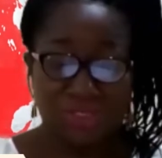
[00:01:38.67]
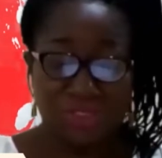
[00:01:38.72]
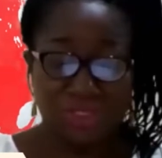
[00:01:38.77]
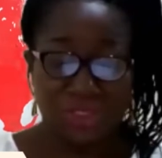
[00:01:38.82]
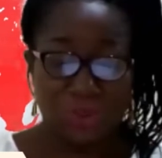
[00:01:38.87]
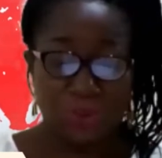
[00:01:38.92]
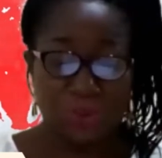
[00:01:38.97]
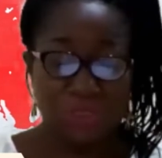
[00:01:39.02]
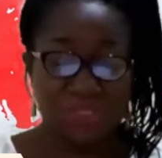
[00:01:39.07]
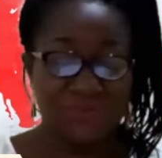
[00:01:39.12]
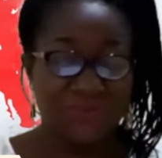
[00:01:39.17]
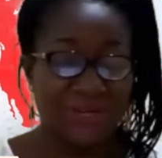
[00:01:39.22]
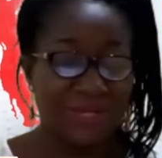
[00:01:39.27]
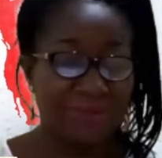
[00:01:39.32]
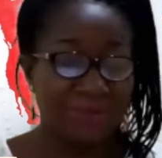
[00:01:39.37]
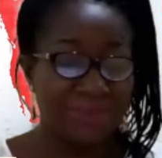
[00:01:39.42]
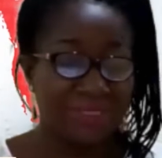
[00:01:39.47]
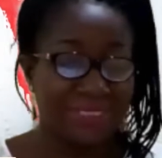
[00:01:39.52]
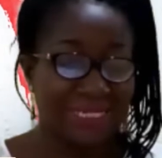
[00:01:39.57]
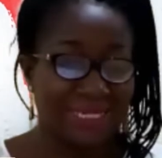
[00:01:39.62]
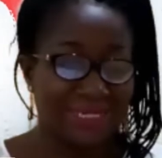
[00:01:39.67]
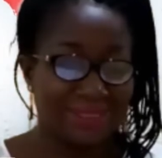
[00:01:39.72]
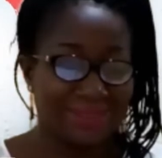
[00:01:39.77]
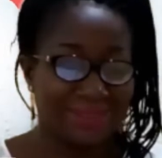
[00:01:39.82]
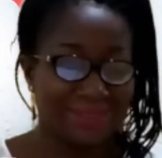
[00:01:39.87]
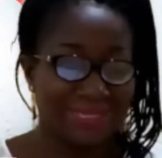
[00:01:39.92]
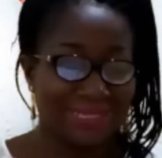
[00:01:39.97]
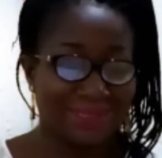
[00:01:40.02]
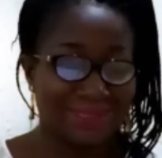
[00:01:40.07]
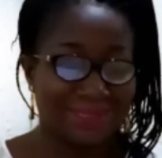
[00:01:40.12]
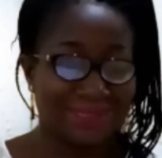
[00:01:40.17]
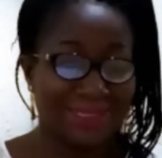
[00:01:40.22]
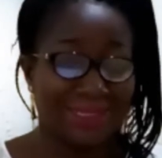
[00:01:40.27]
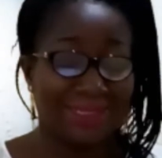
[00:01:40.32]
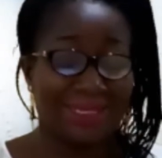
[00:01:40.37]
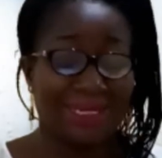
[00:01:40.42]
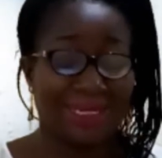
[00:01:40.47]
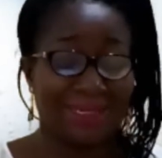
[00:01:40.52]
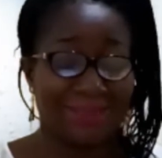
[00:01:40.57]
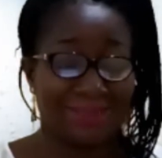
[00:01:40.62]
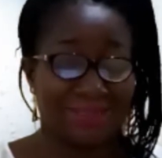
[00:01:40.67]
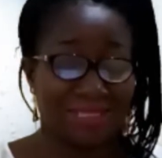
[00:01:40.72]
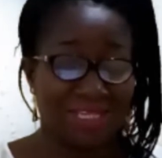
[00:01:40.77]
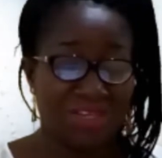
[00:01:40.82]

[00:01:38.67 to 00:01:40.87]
She was found dead Saturday night,